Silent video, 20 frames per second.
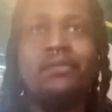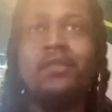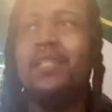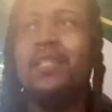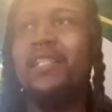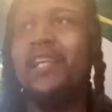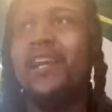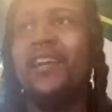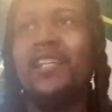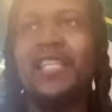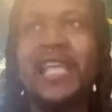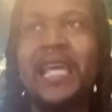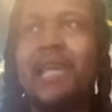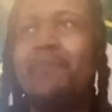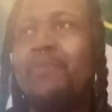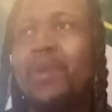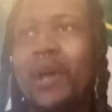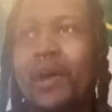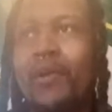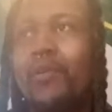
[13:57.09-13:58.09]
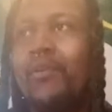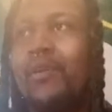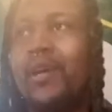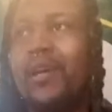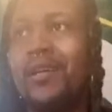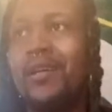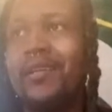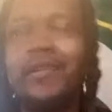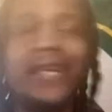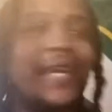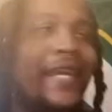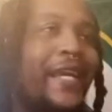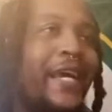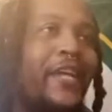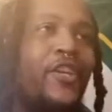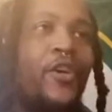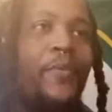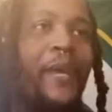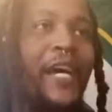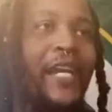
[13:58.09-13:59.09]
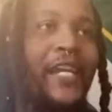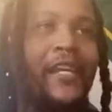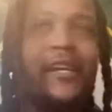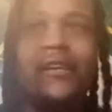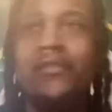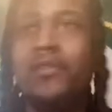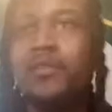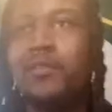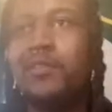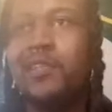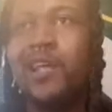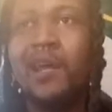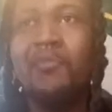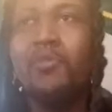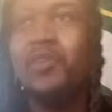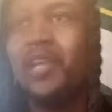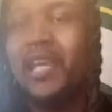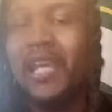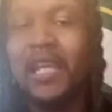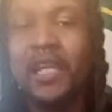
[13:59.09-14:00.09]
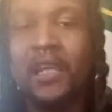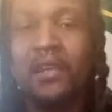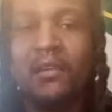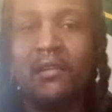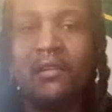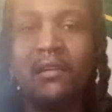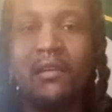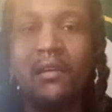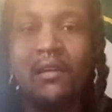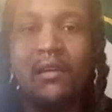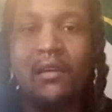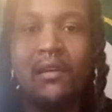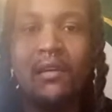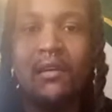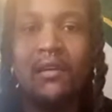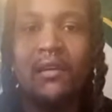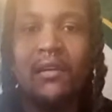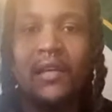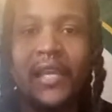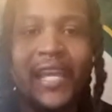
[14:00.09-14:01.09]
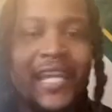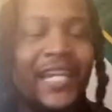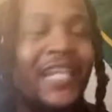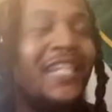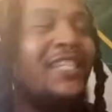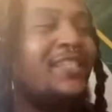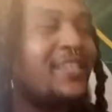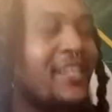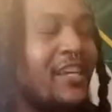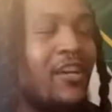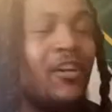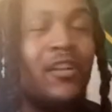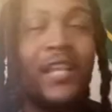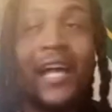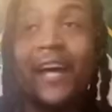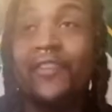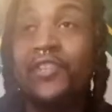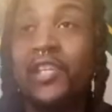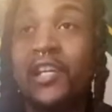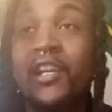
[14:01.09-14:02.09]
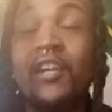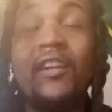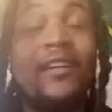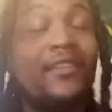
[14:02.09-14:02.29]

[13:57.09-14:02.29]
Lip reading: Because every team they ain't got nobody else. Double Kenny. And he's still out there.